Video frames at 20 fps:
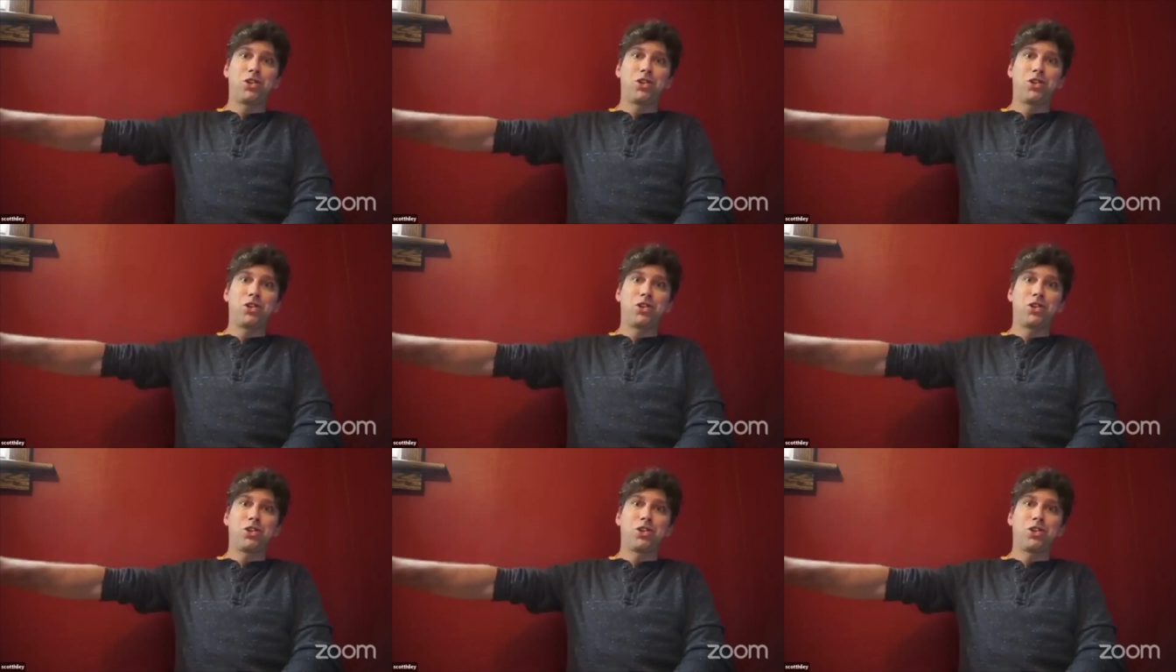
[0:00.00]

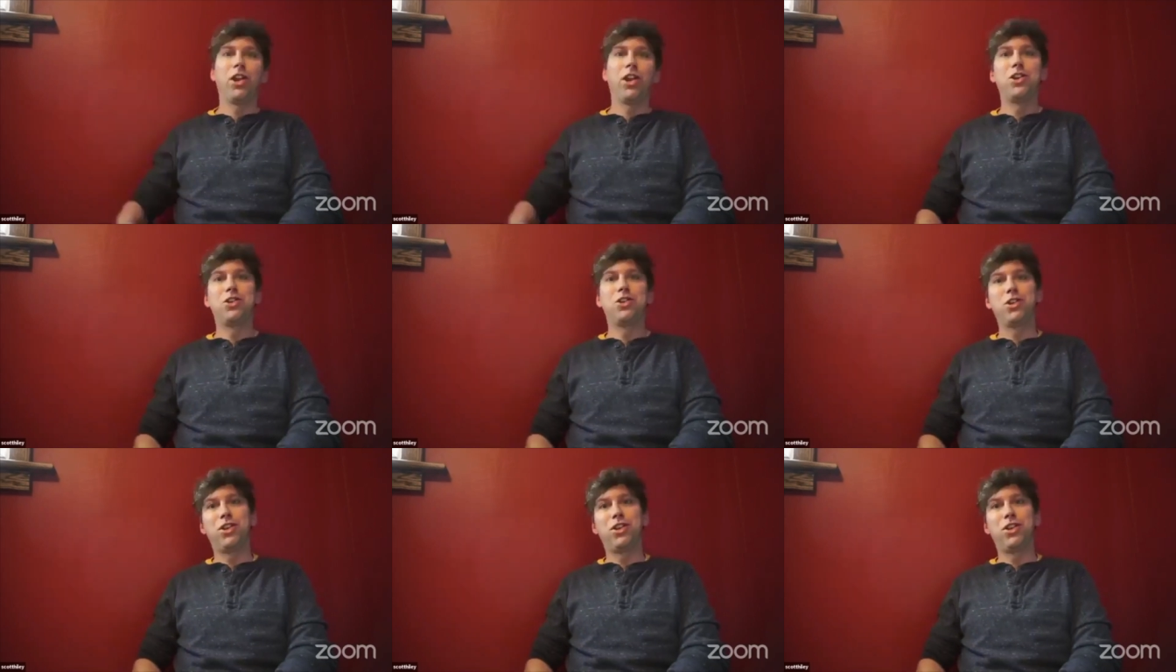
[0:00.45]
fall
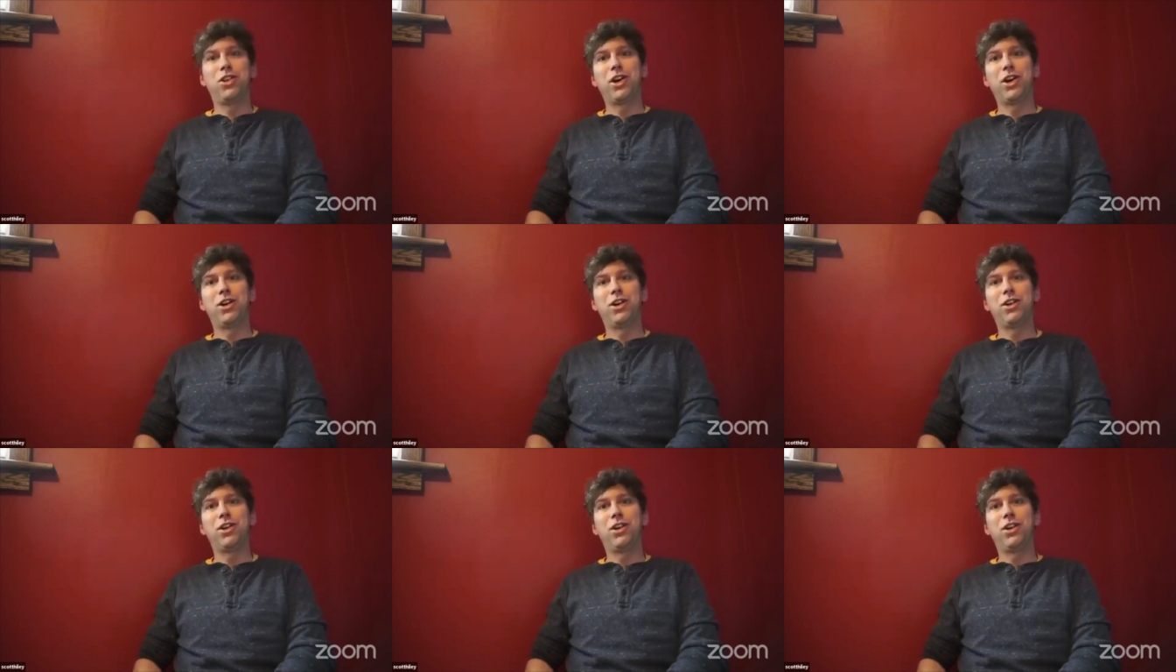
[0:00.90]
into the
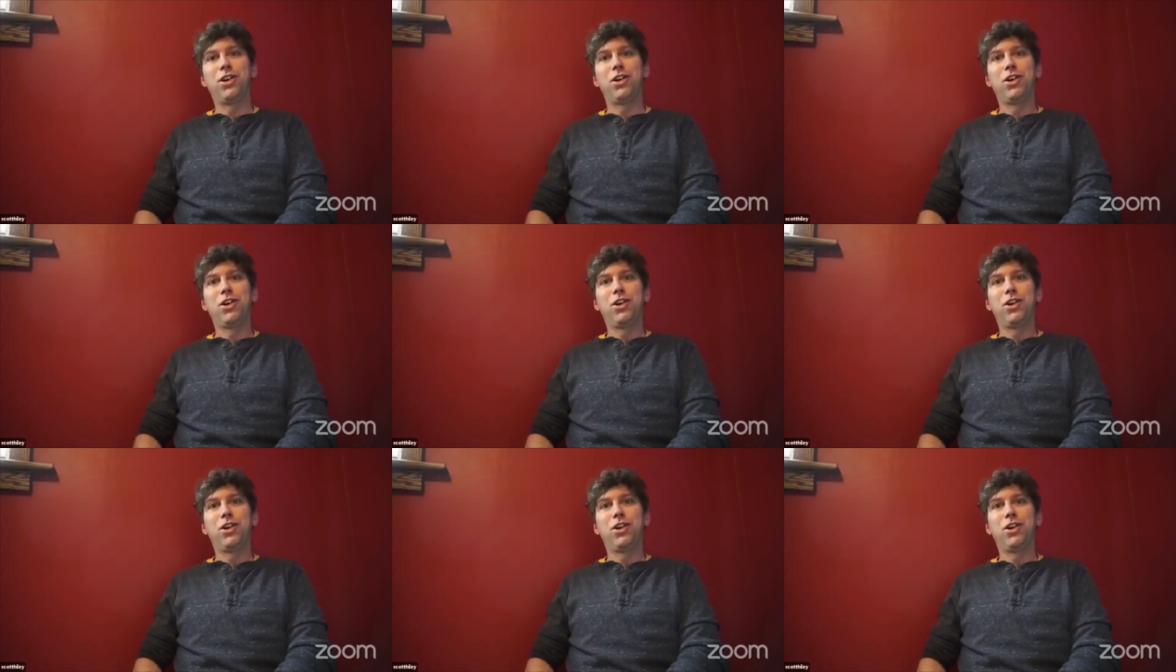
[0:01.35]

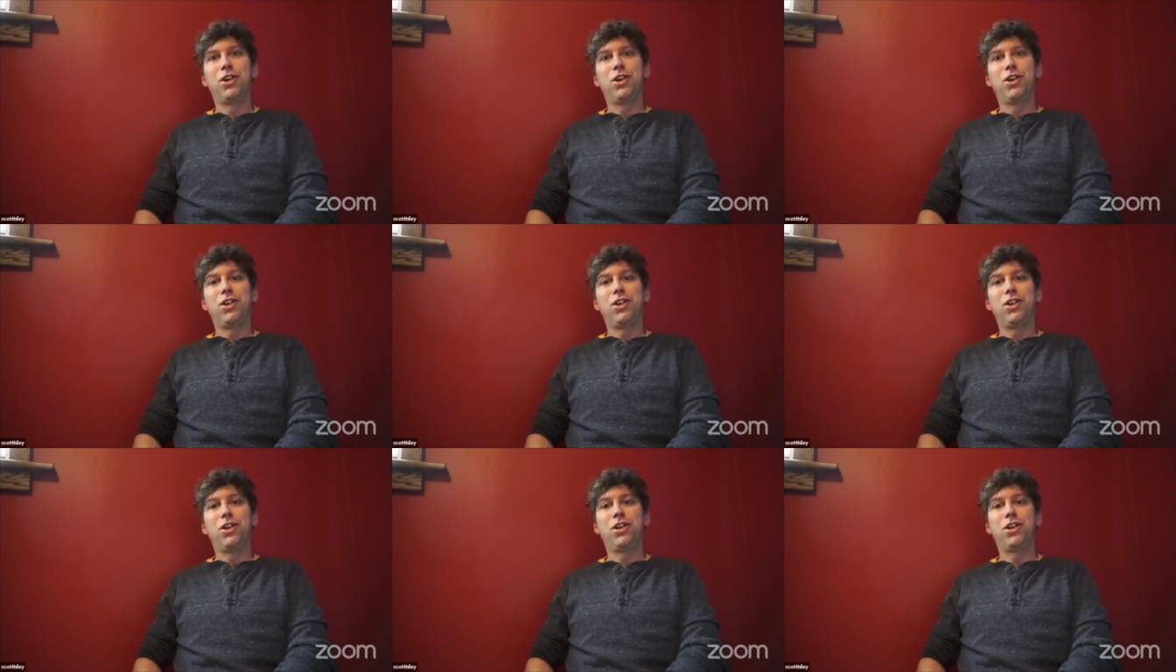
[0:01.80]

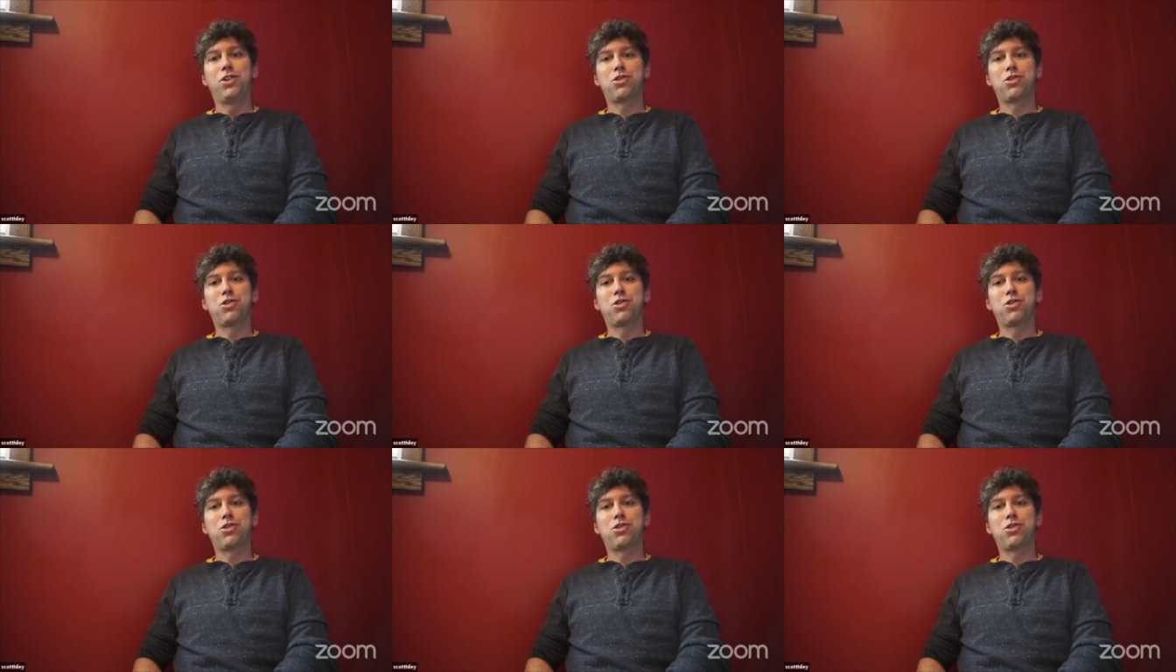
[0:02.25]
the
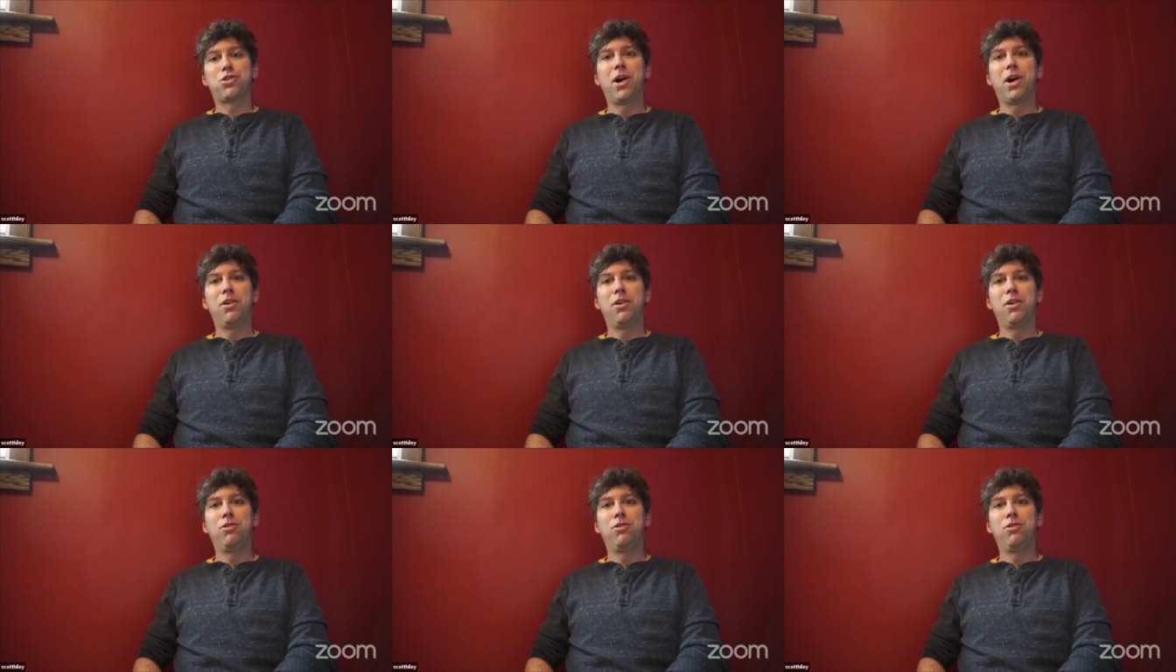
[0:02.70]
trap of